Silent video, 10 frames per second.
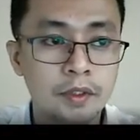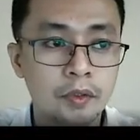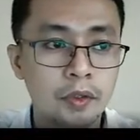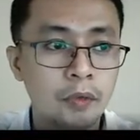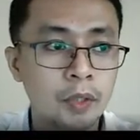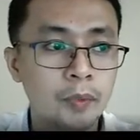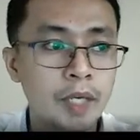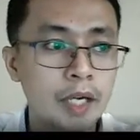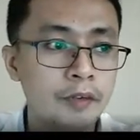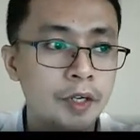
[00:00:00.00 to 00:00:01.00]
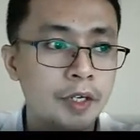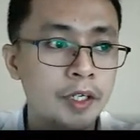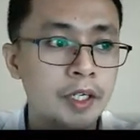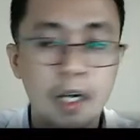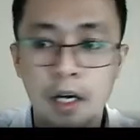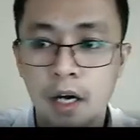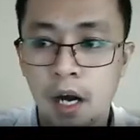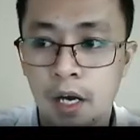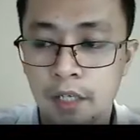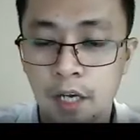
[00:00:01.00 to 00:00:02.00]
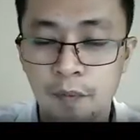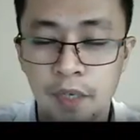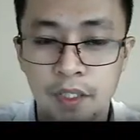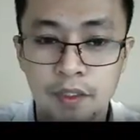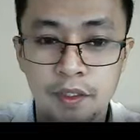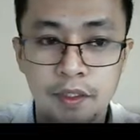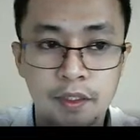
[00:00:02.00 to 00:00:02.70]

what we have here are commas.